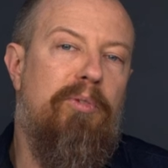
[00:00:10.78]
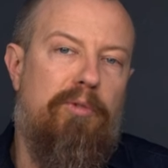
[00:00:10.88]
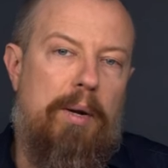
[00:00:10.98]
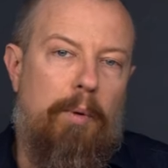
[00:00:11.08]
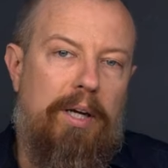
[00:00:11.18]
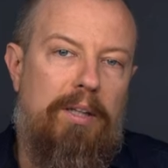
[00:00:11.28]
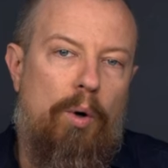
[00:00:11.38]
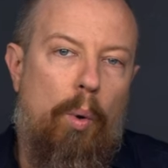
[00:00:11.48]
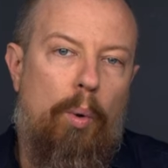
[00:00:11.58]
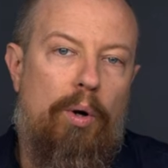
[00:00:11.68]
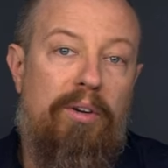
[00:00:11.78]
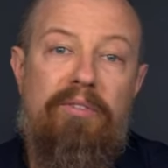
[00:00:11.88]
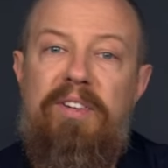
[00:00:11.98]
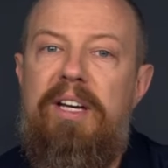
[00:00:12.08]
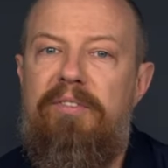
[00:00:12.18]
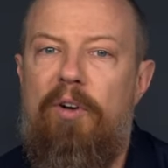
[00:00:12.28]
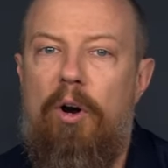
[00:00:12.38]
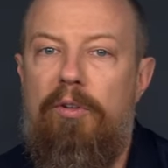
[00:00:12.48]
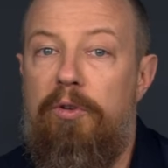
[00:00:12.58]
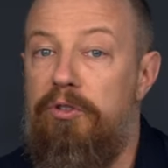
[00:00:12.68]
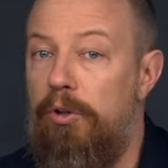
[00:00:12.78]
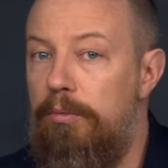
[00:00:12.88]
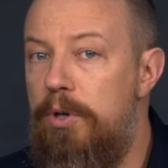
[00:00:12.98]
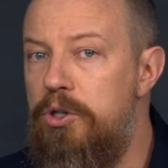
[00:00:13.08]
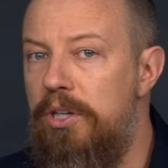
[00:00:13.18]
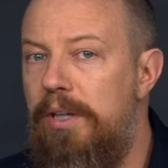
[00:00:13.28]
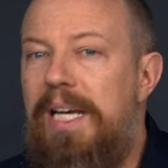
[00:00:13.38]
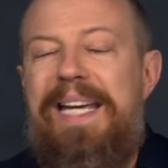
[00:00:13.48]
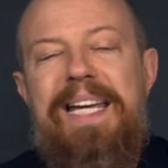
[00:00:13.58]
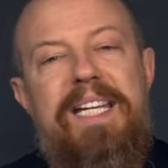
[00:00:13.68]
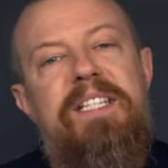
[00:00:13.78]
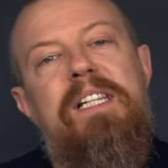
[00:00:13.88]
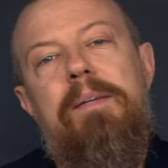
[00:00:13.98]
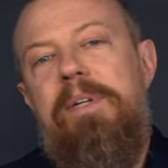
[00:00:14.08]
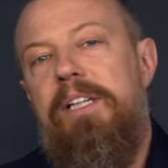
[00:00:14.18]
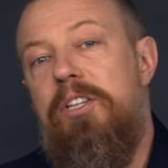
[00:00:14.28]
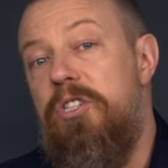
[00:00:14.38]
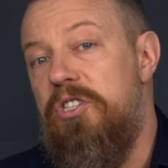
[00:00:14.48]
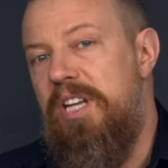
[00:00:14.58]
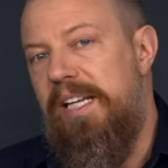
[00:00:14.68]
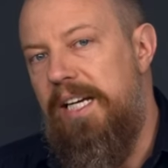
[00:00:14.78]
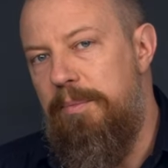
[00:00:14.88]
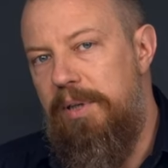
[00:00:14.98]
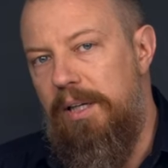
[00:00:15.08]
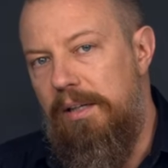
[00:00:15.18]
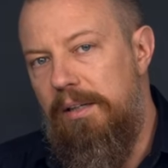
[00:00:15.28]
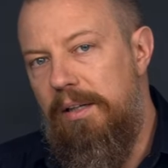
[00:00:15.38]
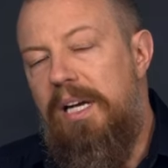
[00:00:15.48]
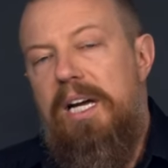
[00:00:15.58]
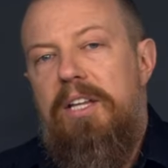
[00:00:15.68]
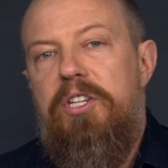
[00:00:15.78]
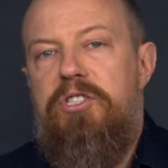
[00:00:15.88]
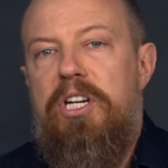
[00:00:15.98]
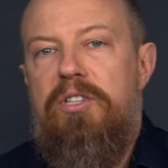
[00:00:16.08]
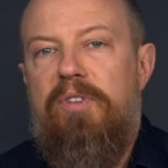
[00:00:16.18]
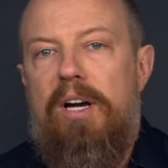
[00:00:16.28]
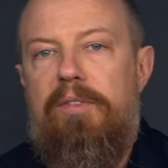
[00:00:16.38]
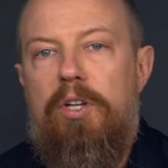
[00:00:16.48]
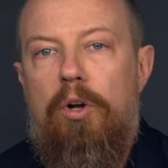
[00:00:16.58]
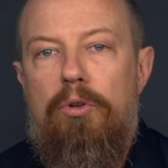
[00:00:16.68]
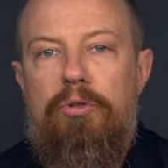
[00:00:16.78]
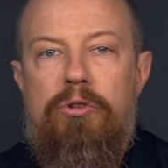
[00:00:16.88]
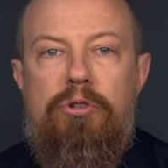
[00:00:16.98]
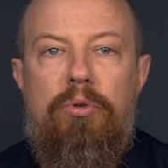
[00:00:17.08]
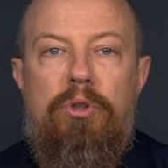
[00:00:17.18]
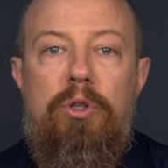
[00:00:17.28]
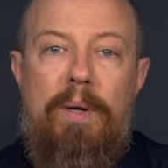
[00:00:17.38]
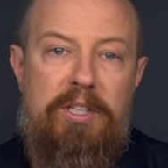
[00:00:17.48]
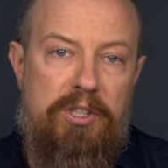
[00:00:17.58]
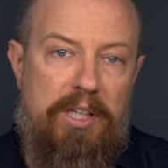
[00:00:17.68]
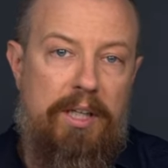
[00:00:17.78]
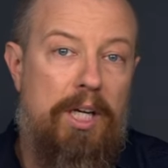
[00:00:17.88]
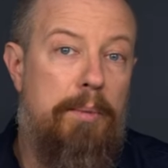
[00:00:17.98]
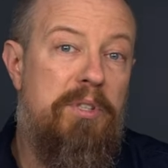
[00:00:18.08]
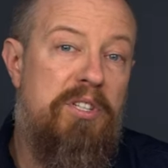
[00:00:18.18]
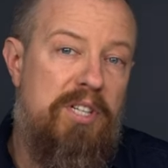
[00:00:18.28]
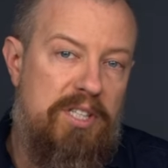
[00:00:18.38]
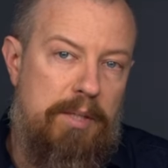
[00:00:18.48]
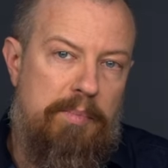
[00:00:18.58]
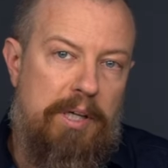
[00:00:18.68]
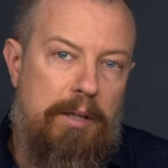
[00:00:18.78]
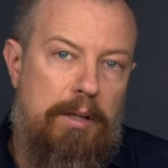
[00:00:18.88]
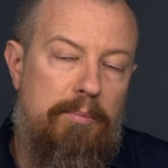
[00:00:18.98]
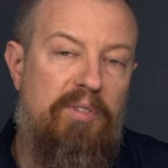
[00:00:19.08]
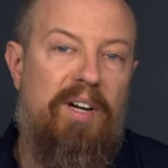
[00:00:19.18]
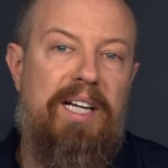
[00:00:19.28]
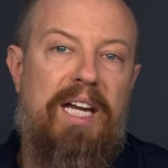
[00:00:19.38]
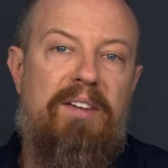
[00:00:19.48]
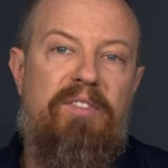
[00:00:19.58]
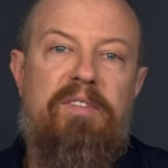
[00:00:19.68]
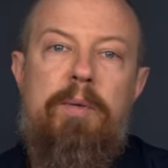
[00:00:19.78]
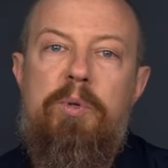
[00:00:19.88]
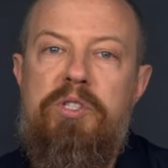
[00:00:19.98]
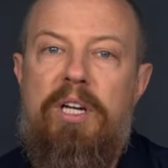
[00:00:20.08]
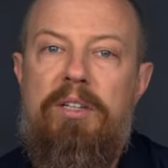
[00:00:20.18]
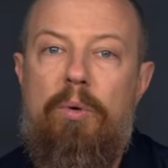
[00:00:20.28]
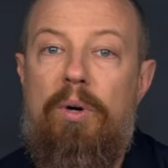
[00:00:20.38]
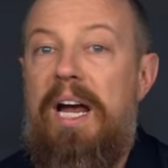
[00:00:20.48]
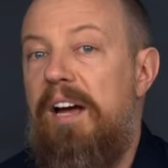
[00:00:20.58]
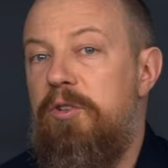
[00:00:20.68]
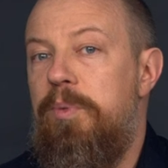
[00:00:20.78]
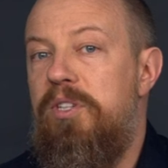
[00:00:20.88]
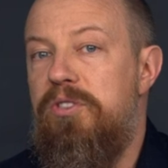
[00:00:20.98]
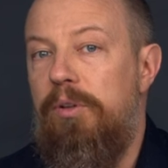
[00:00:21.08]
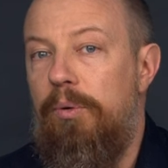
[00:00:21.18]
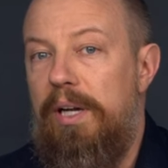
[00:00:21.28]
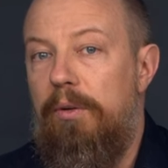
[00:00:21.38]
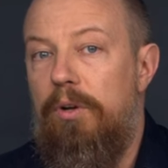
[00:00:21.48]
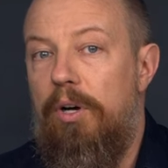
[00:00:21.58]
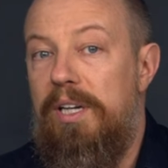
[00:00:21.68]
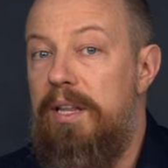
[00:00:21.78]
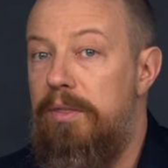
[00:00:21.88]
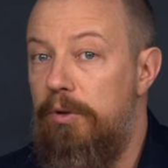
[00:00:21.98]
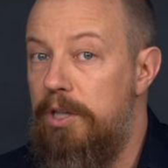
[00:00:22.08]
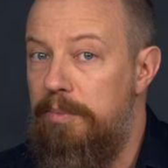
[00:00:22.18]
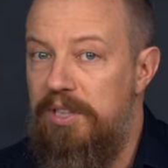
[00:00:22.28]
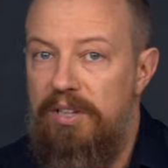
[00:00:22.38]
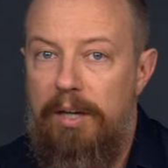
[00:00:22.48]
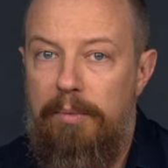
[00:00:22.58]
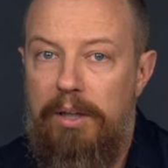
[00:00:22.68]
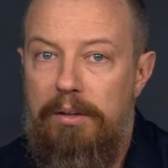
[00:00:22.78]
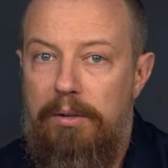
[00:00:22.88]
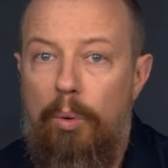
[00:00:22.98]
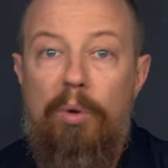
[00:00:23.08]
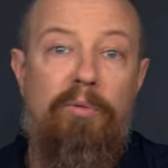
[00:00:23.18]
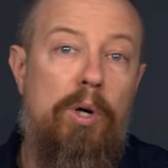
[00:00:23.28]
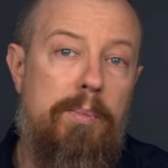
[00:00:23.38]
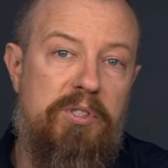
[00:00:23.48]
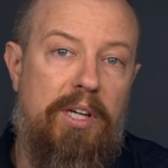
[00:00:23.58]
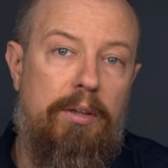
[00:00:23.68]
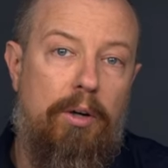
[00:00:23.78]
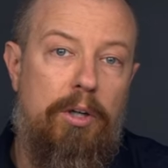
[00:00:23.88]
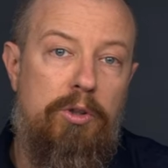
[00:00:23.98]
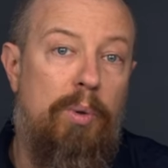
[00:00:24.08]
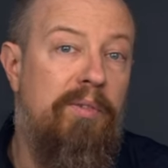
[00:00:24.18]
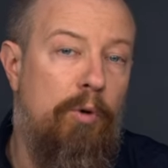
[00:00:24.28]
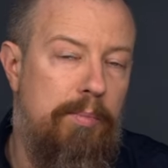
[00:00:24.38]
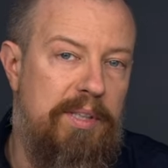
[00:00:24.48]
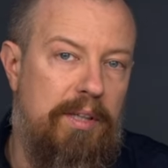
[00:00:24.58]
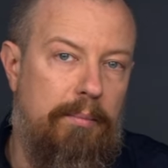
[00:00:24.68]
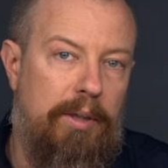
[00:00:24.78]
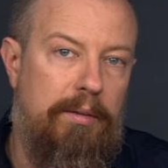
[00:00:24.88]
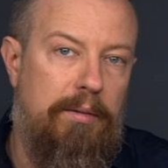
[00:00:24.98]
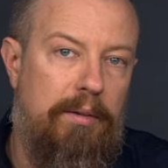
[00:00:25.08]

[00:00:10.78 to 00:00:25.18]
frame rate, or VFR for slow motion, isn't limited to just 1080p. The GH5 can also shoot UHD at up to 60p, providing a 50% or half-speed slowdown on a 30p timeline or 40% on a 24p timeline.